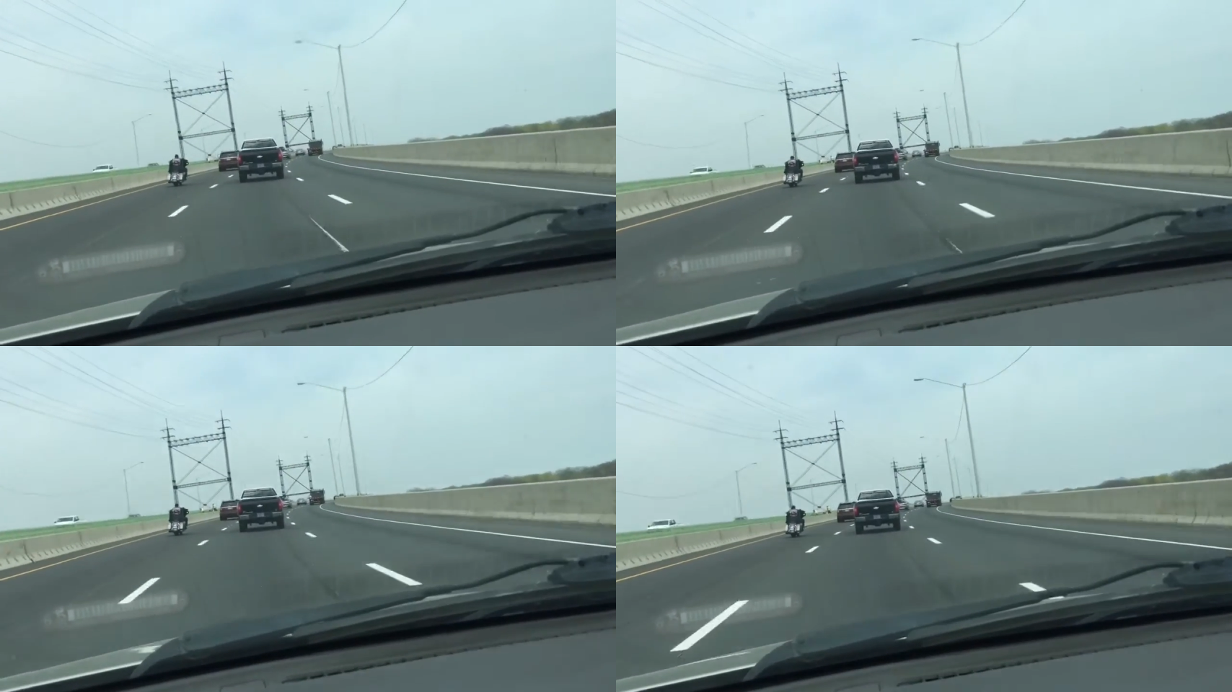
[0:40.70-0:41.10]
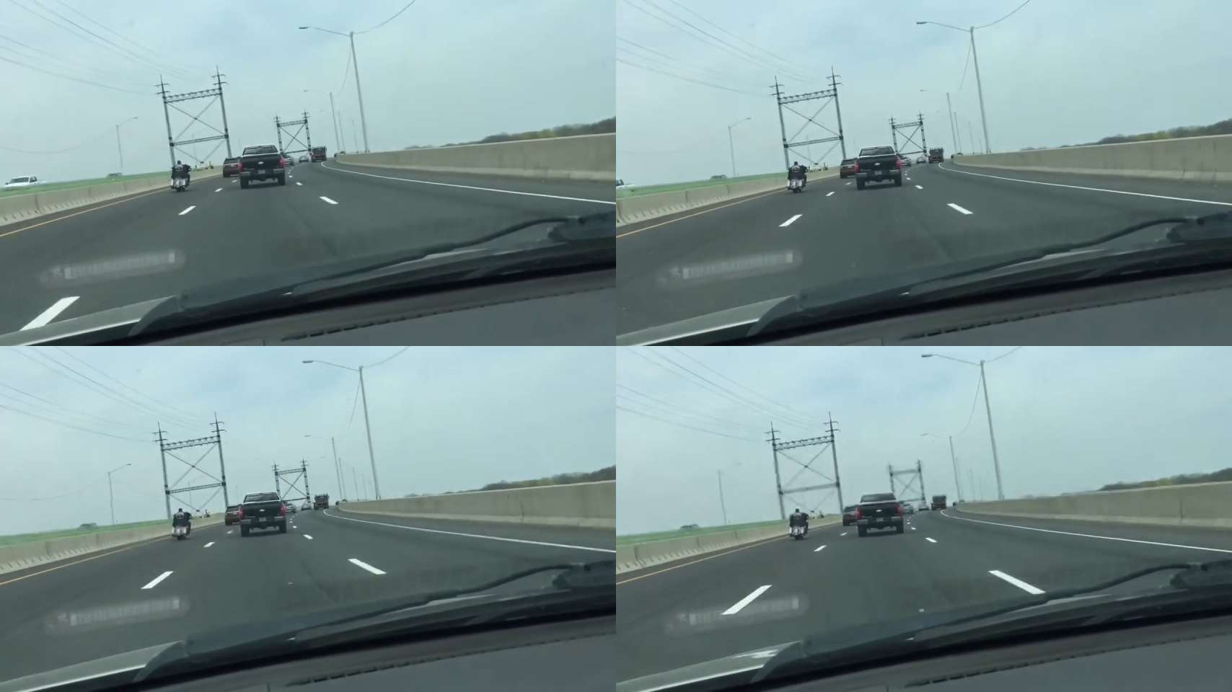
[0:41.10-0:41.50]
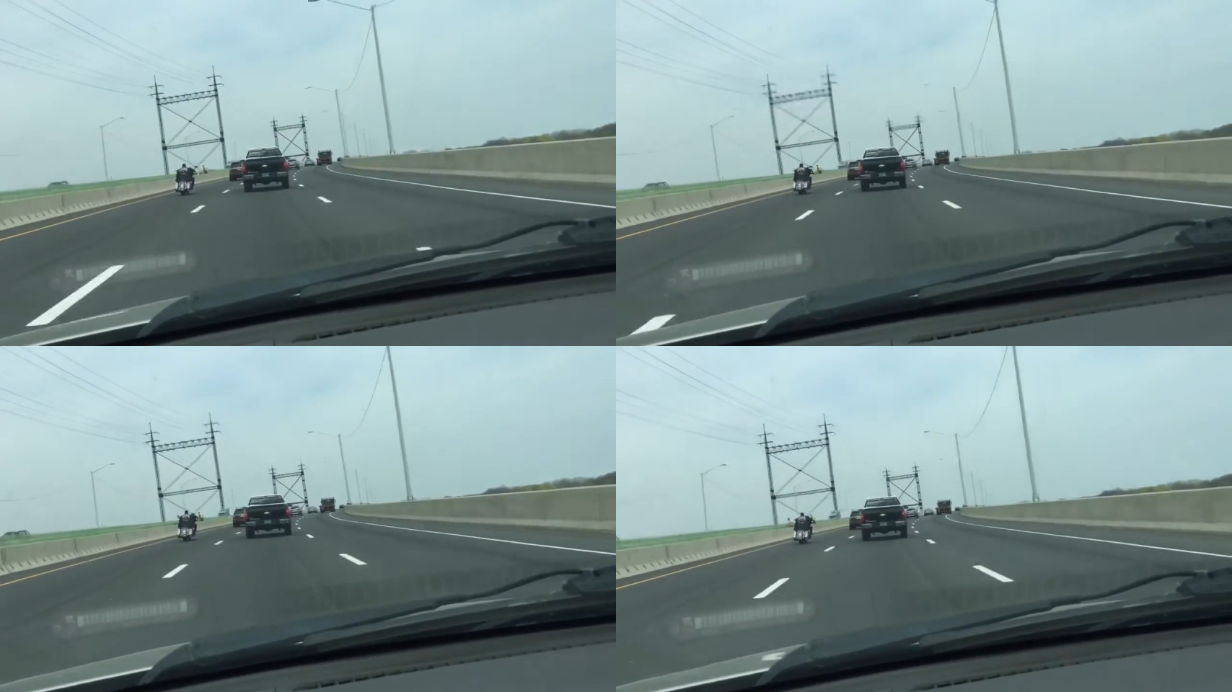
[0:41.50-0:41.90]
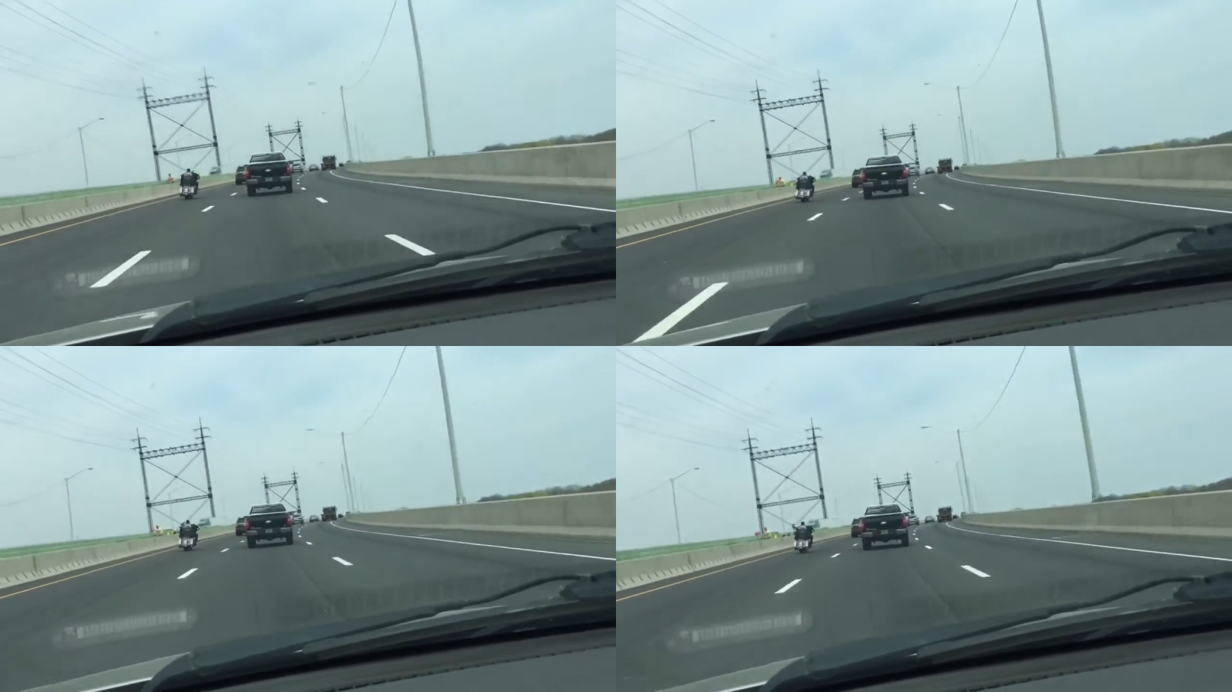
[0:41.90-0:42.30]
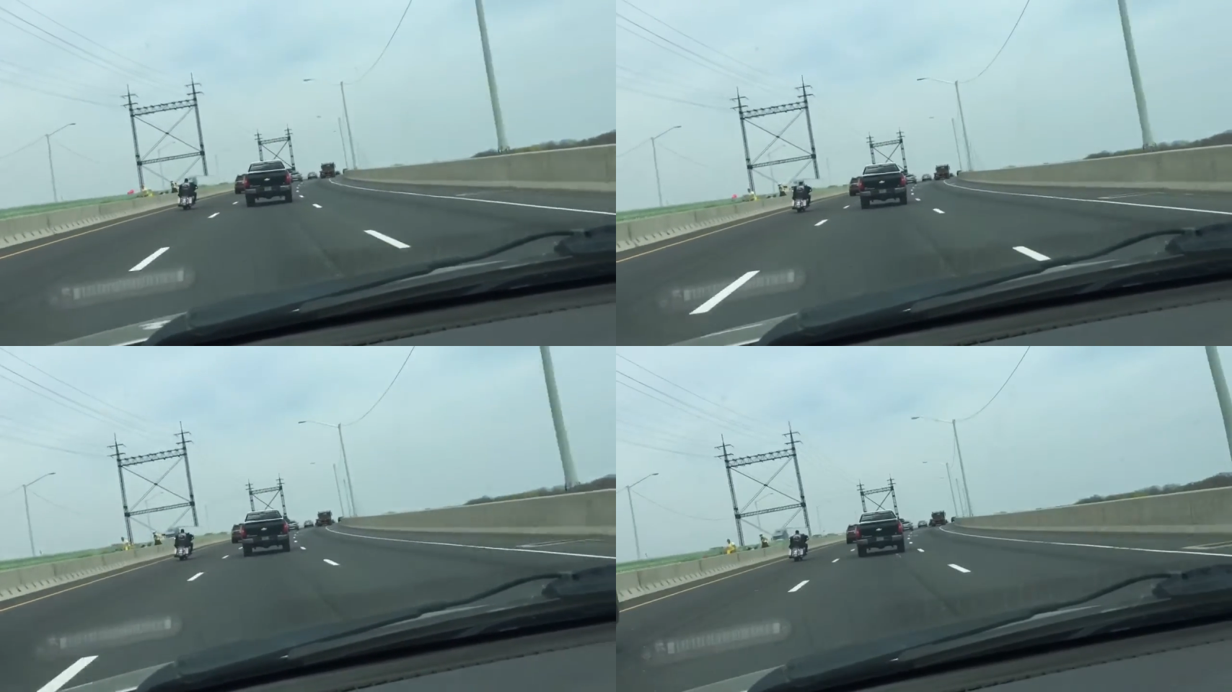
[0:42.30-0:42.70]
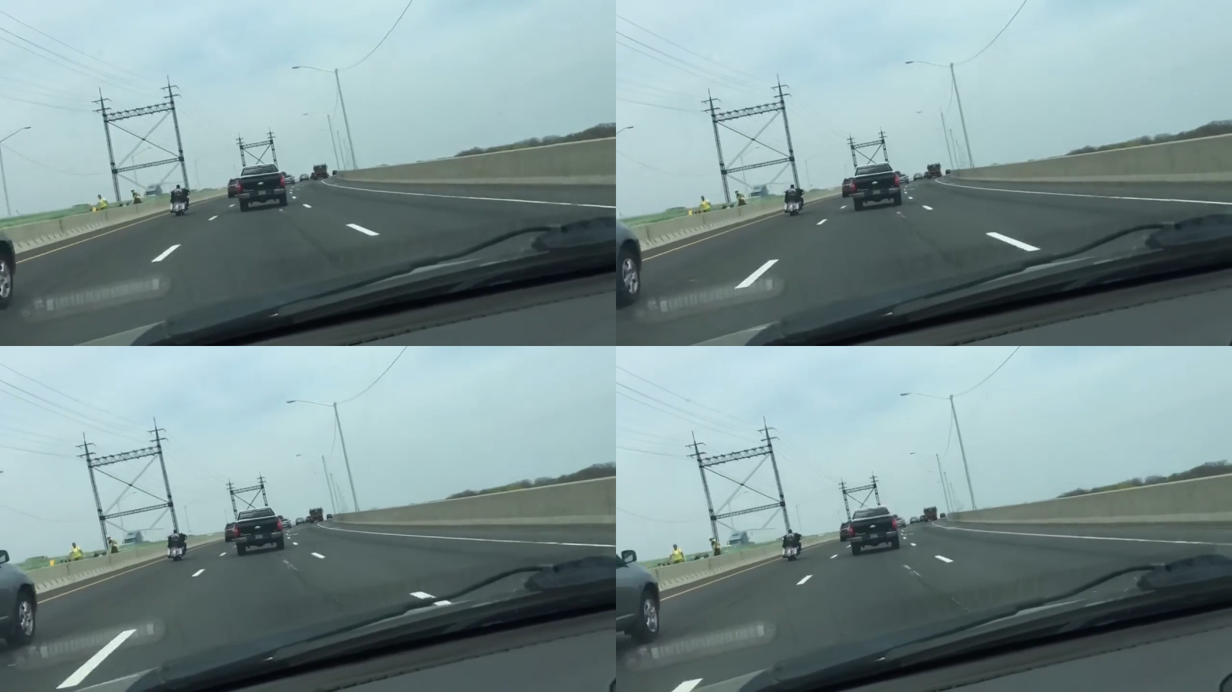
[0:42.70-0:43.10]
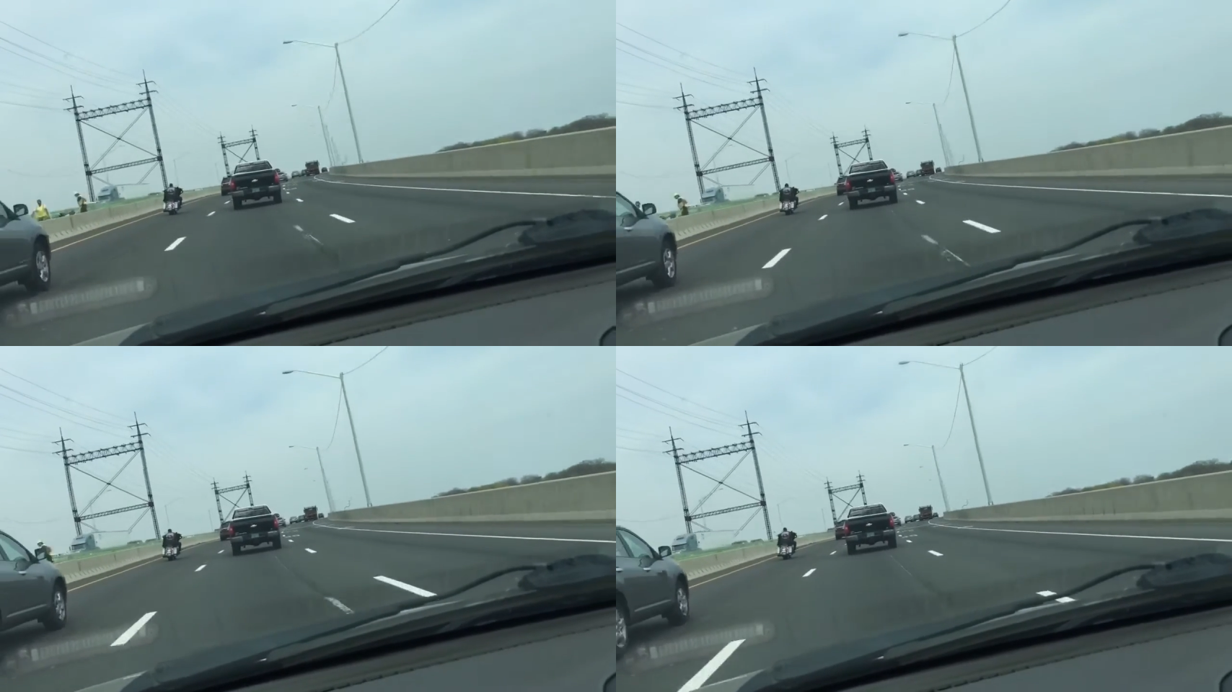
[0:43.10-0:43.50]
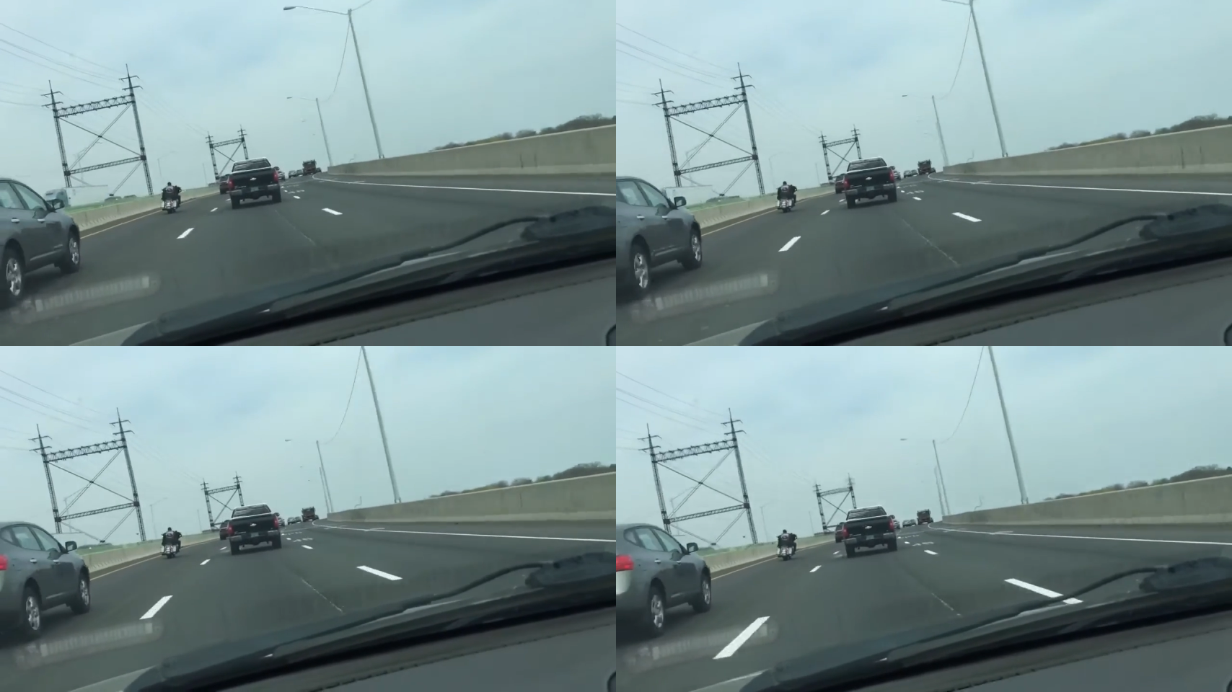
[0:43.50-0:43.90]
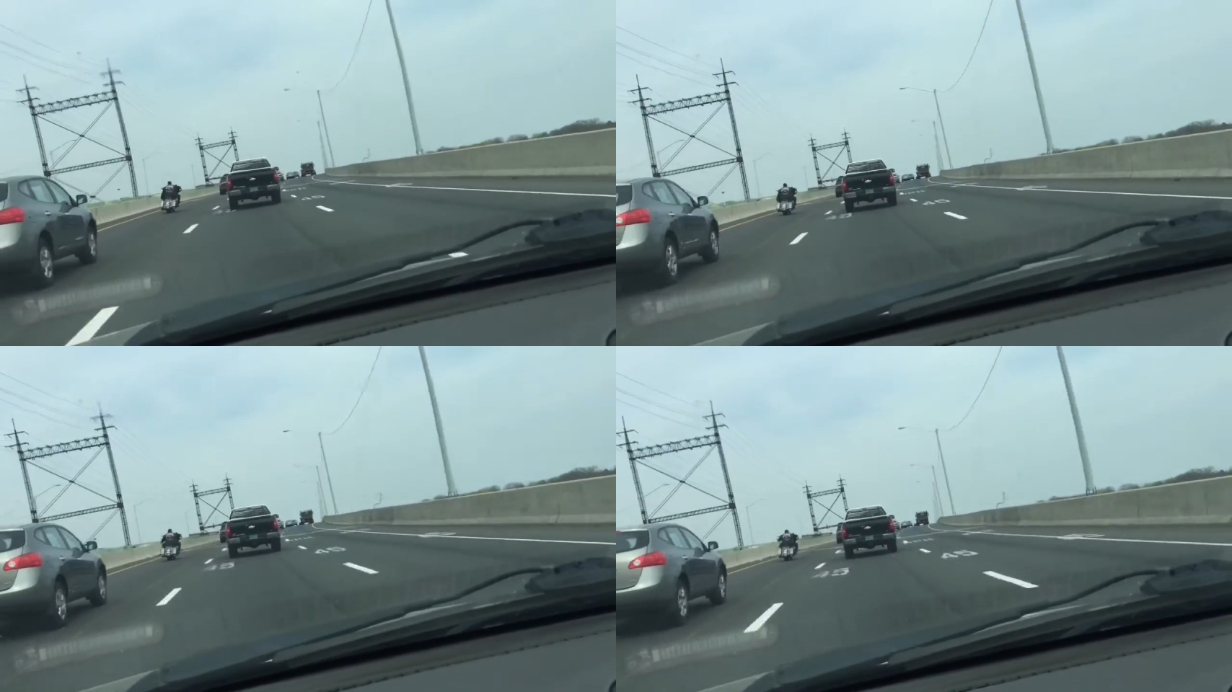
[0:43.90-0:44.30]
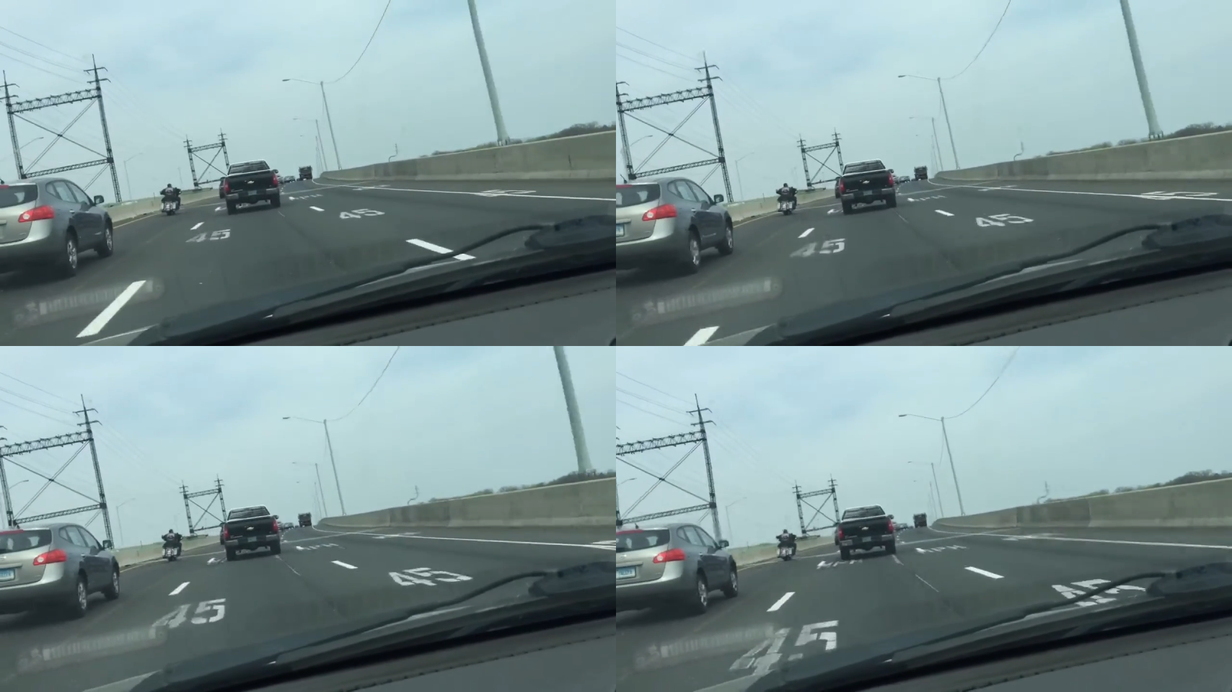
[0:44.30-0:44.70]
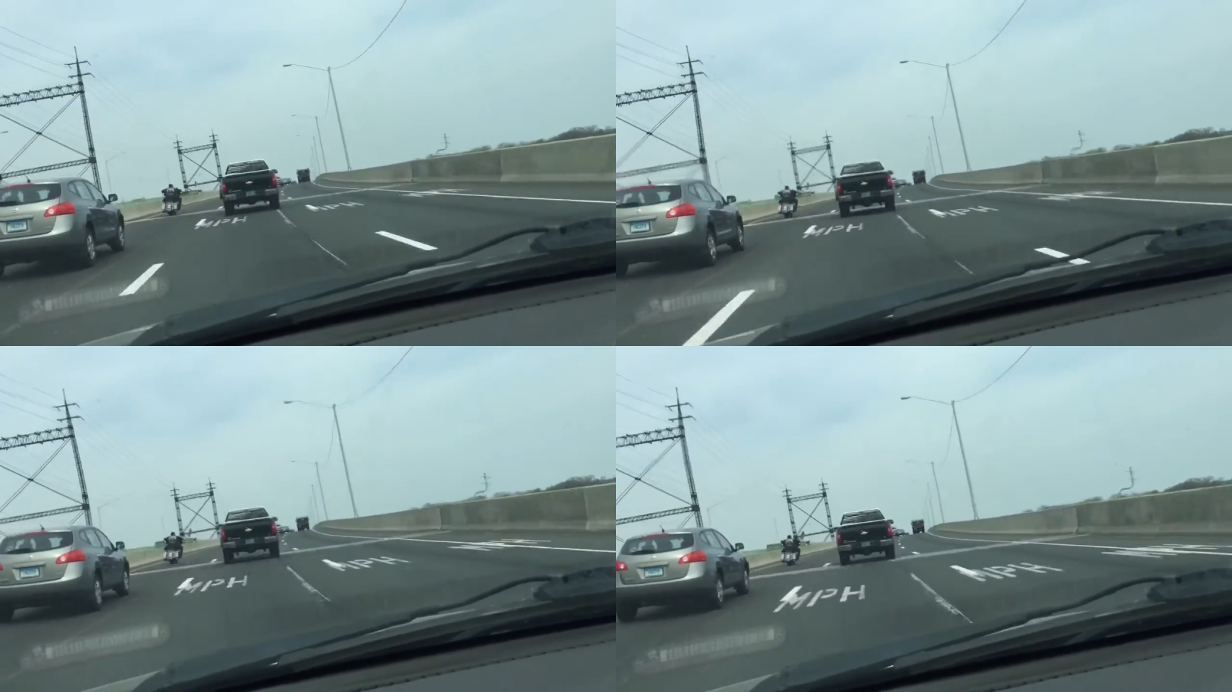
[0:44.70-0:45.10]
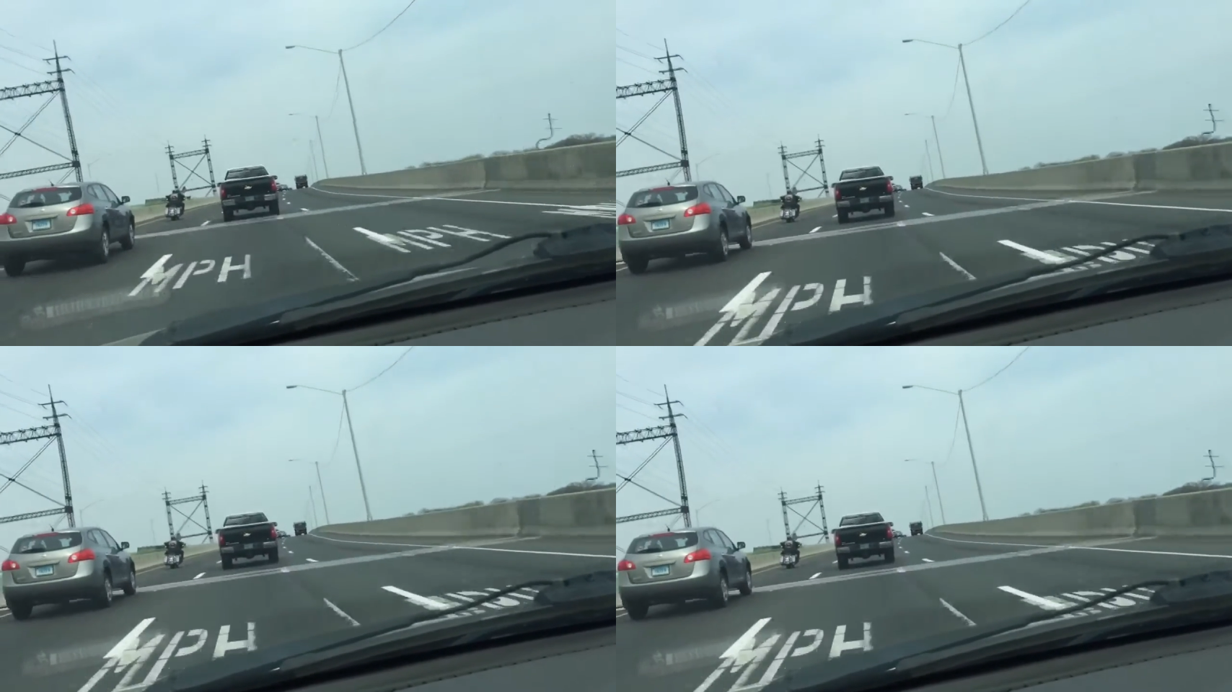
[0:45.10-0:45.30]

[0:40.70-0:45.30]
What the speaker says: [unreadable: no face in view]